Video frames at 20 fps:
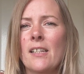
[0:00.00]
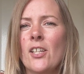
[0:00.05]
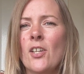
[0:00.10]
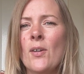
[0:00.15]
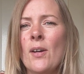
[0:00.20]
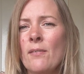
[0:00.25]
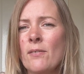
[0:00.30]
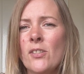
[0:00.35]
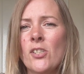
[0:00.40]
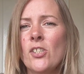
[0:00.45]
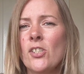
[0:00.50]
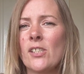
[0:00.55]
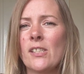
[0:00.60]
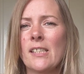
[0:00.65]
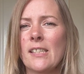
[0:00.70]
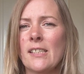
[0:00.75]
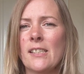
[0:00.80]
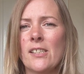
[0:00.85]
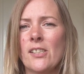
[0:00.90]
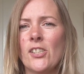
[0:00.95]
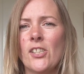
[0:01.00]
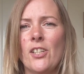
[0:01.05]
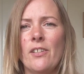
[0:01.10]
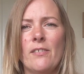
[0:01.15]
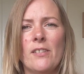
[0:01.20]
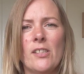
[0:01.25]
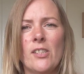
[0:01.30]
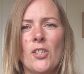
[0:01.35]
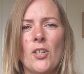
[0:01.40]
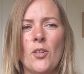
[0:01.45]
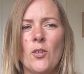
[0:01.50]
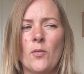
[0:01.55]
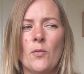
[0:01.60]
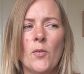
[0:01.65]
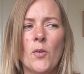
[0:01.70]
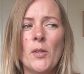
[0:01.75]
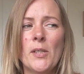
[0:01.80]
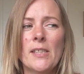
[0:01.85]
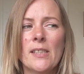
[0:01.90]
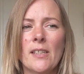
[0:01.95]
You have to just listen to your internal
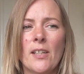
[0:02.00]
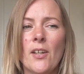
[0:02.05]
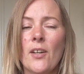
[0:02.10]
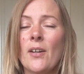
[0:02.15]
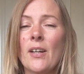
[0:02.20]
voice and go,